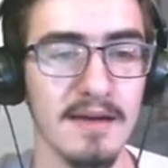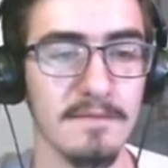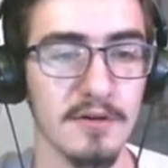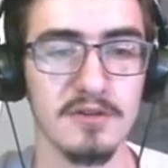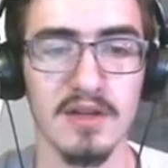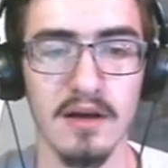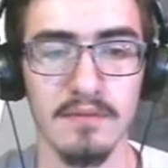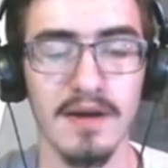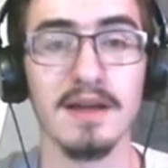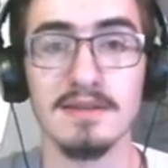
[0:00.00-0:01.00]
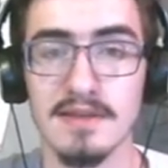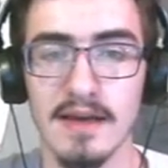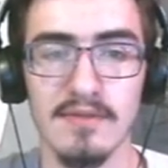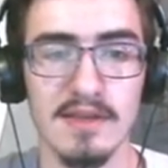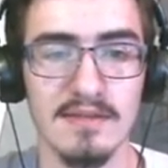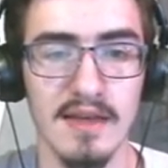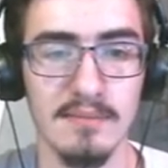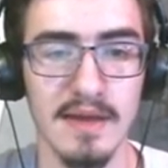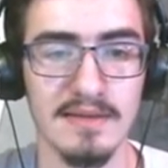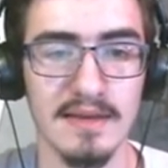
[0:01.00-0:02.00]
first off, I just have the same
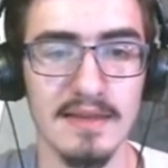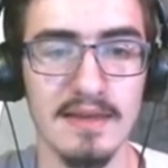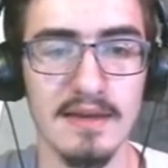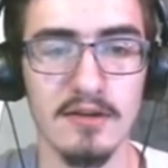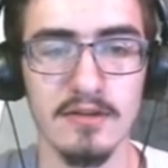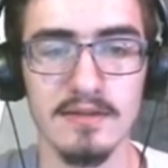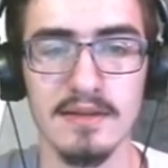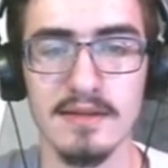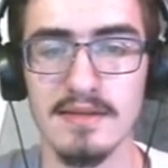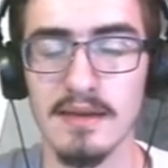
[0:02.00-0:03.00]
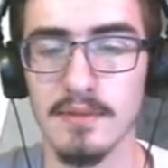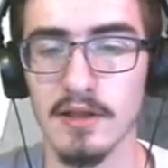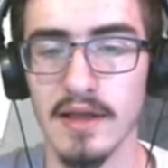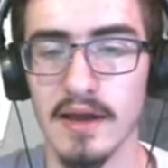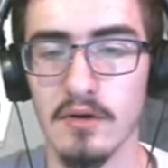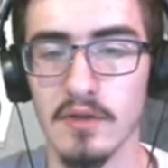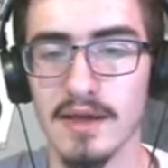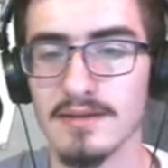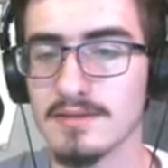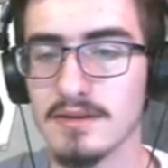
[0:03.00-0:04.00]
basic details, the same little
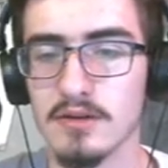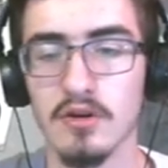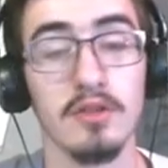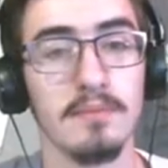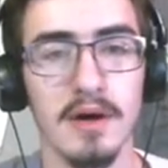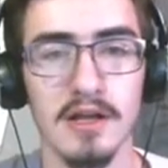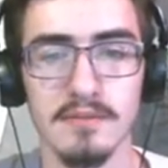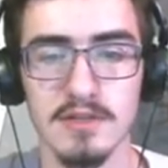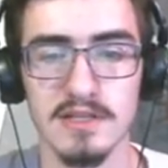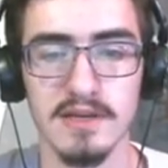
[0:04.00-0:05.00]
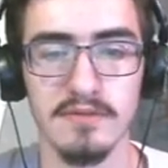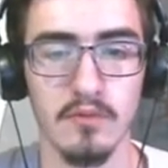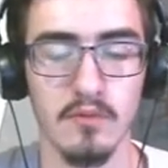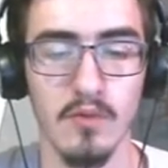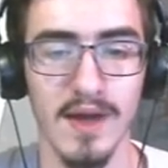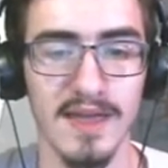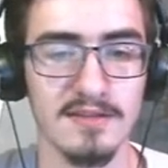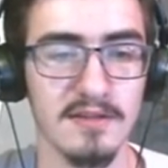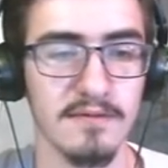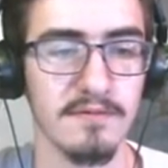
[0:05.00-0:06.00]
outlines here on the bottom, just different
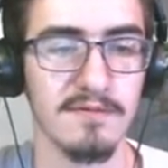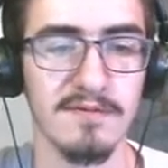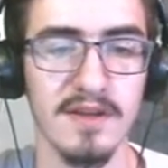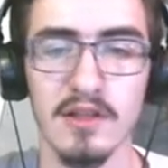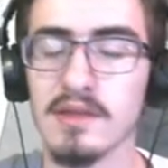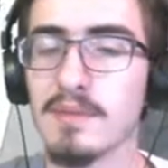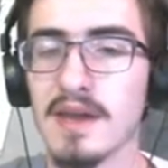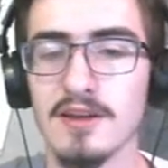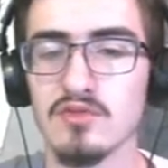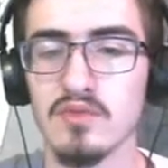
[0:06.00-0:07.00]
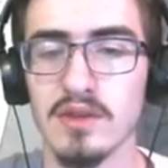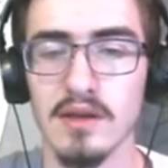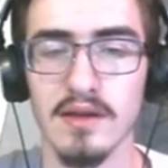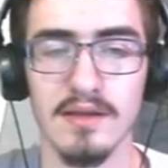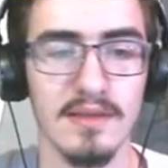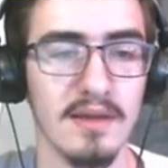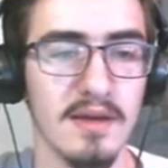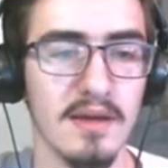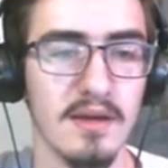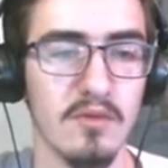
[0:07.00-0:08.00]
ways to fill the page with the
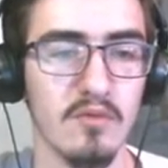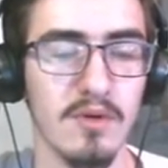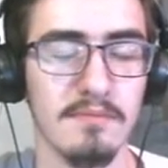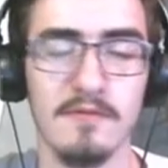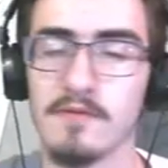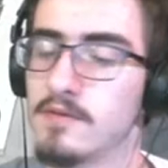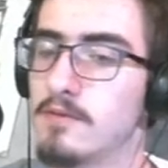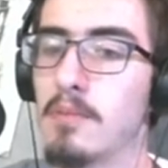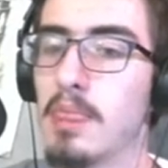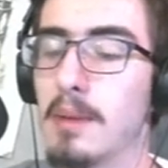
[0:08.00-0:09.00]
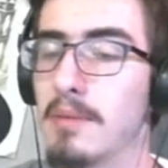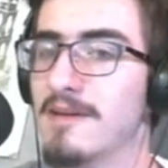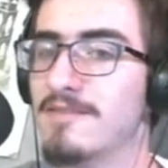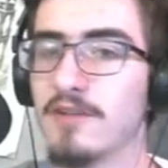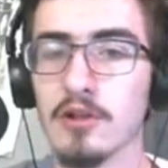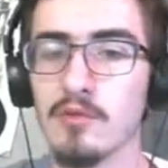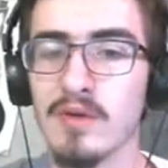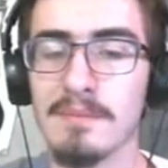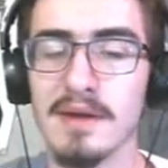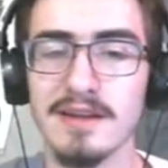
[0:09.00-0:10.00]
fill the
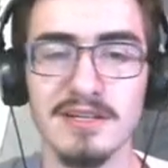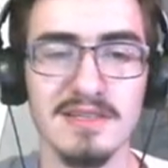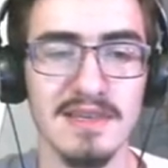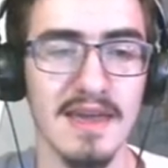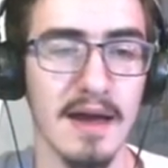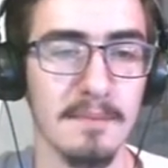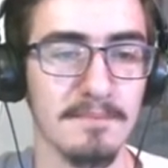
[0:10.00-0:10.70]
web pages. Yeah,